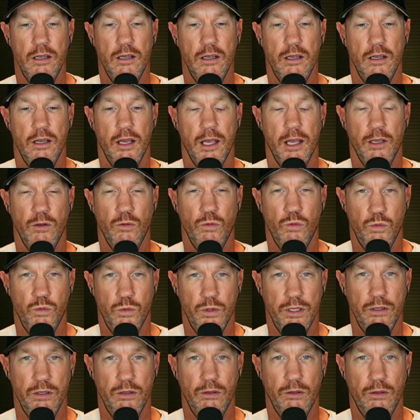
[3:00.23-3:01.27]
a
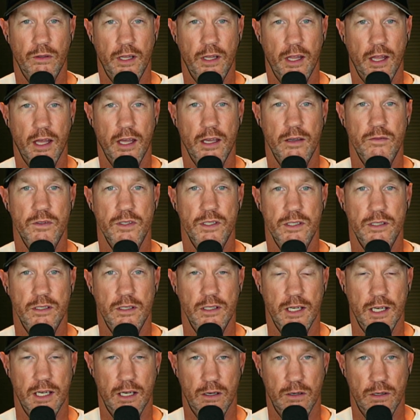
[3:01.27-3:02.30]
real live
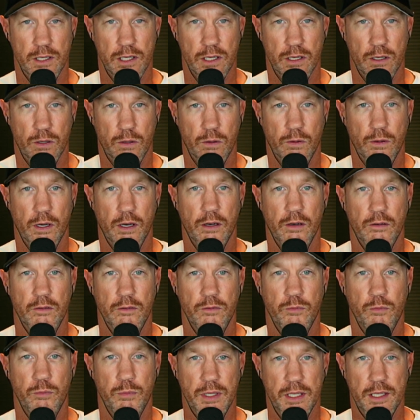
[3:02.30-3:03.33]
scenario
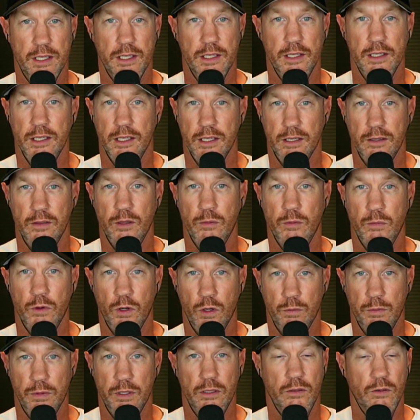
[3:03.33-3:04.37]
of being in the
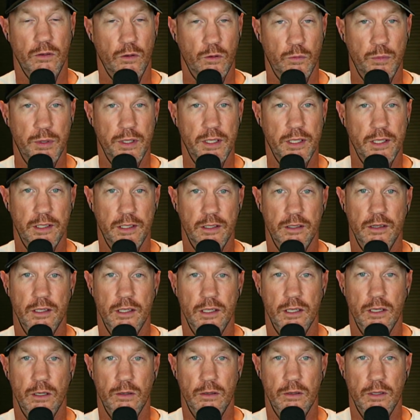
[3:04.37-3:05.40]
moment or being in the
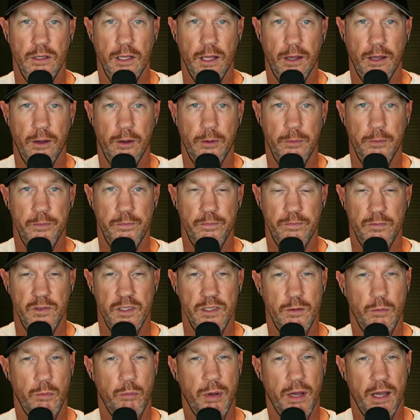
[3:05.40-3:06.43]
here and now.
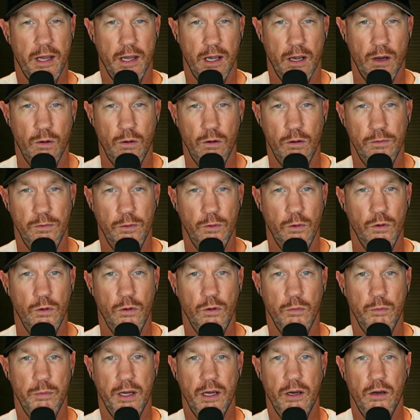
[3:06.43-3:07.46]
It's a
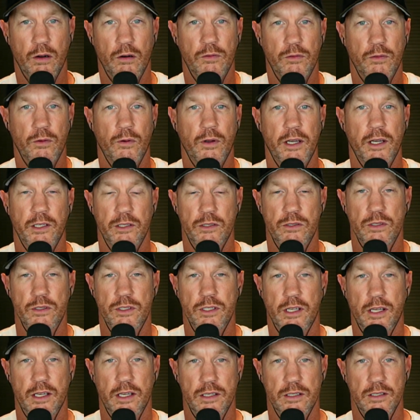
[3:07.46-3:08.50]
powerful, powerful
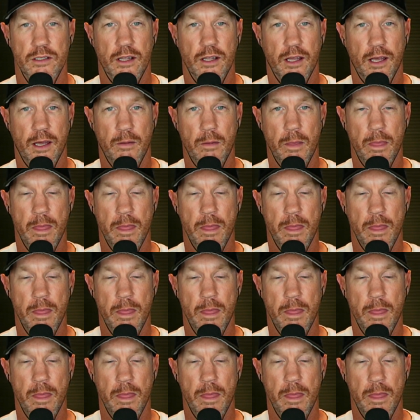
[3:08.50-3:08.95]
exercise that